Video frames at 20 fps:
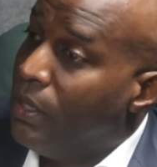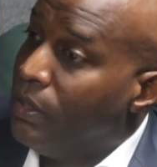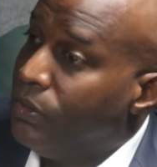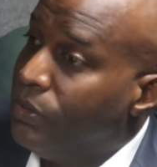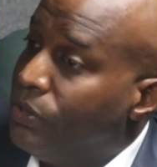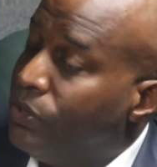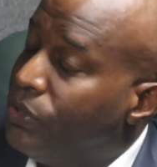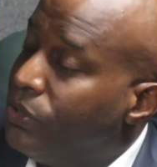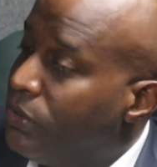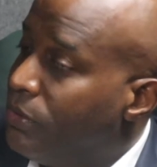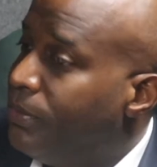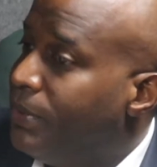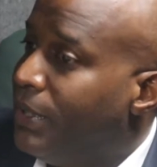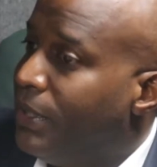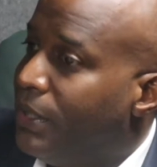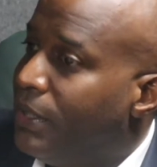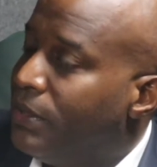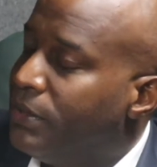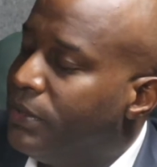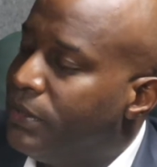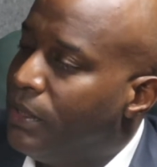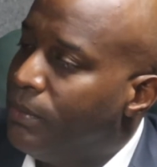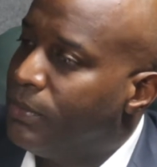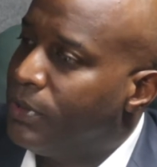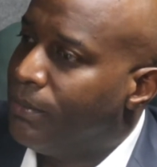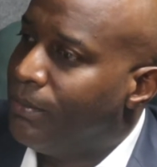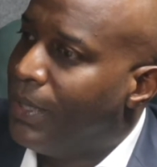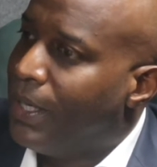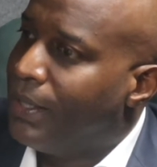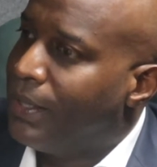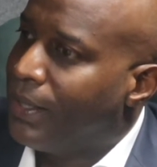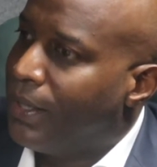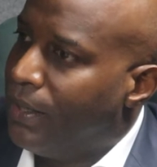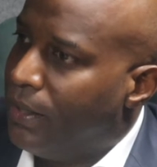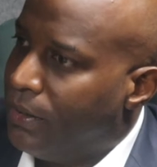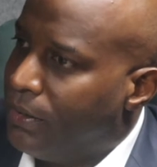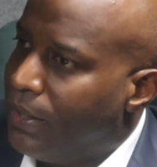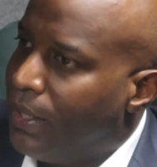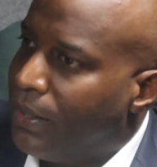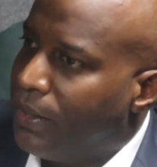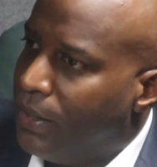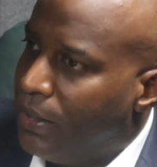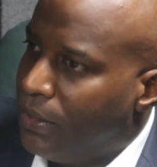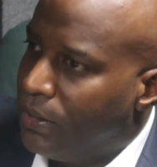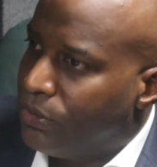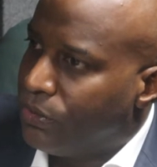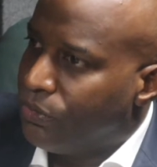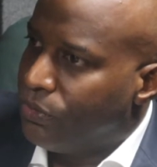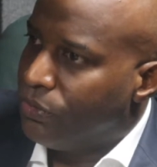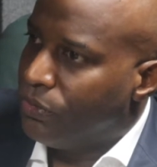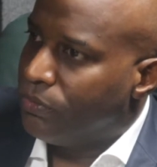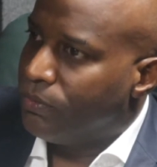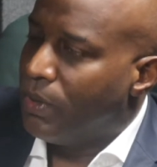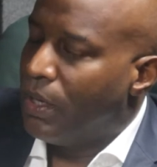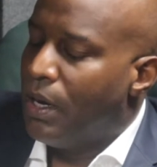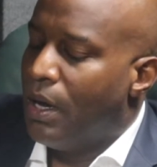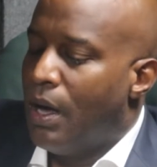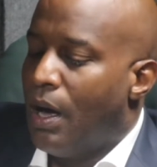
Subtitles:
you should be asymptomatic in that age group.